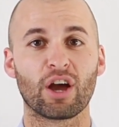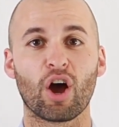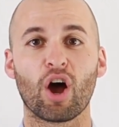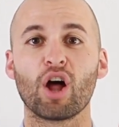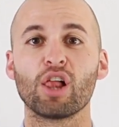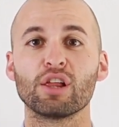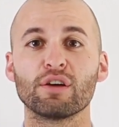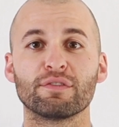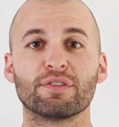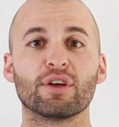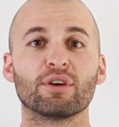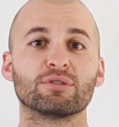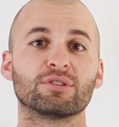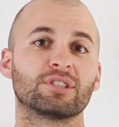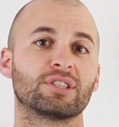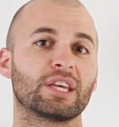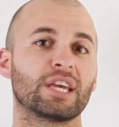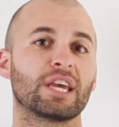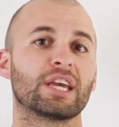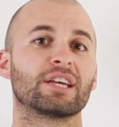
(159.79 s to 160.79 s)
All of those
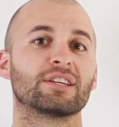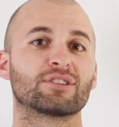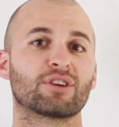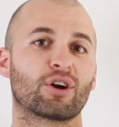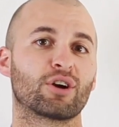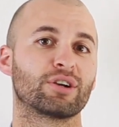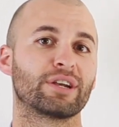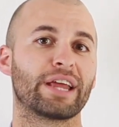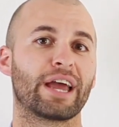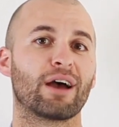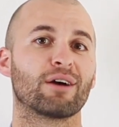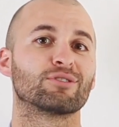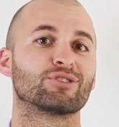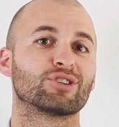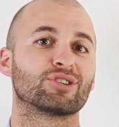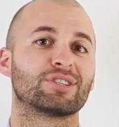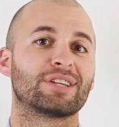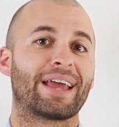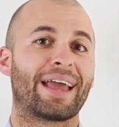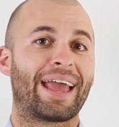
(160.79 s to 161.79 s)
things are now
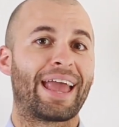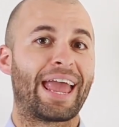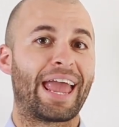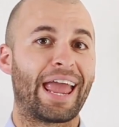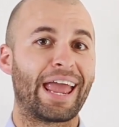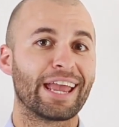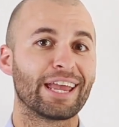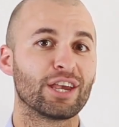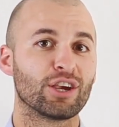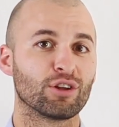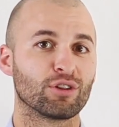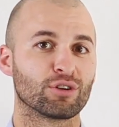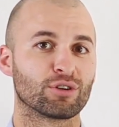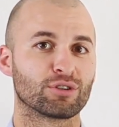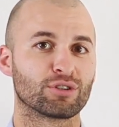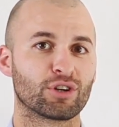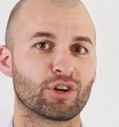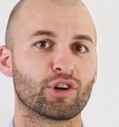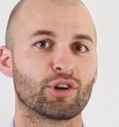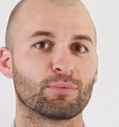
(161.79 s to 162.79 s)
just angular
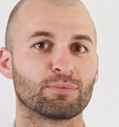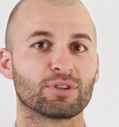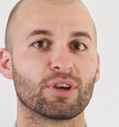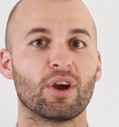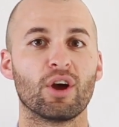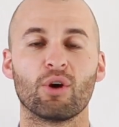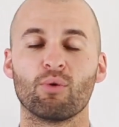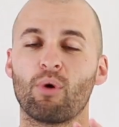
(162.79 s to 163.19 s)
terms.